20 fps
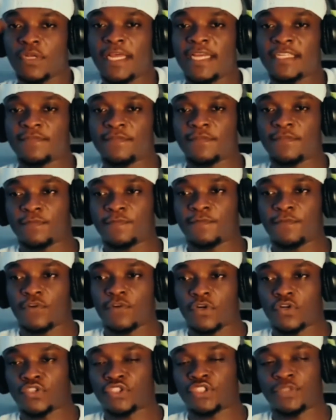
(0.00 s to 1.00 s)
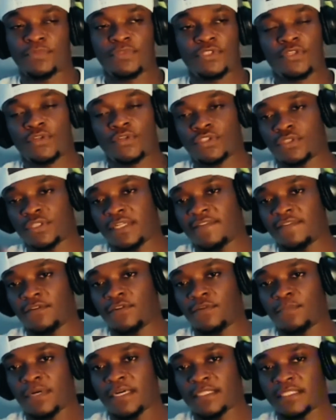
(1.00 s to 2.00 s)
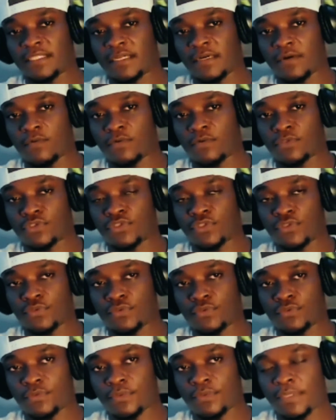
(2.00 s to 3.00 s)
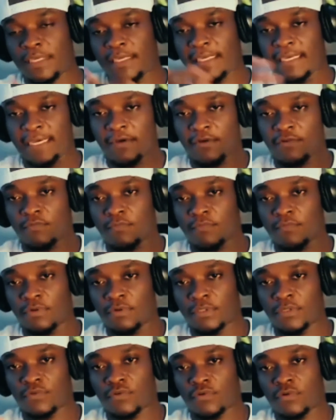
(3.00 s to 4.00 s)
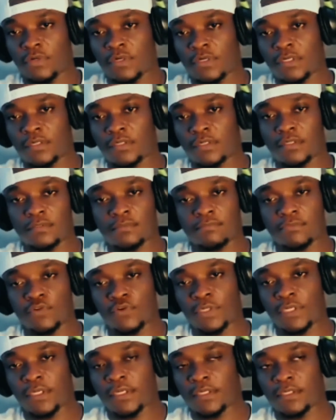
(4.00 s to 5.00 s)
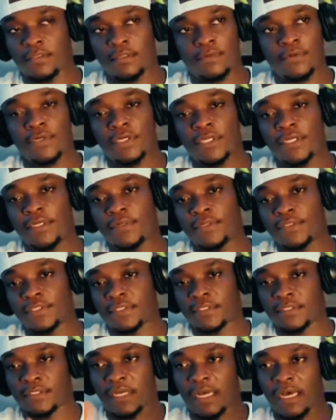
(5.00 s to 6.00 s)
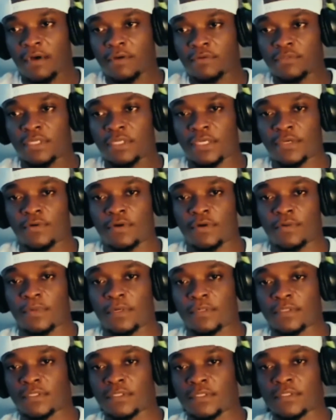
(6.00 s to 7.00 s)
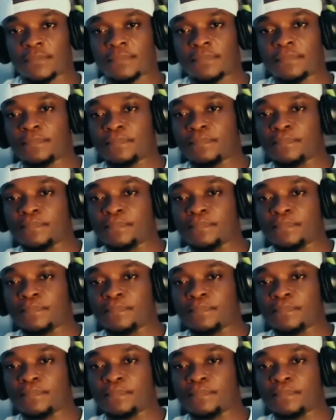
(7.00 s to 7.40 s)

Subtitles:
let's for contributors or developers that want to get on board or OnlyDust, how do they go about it?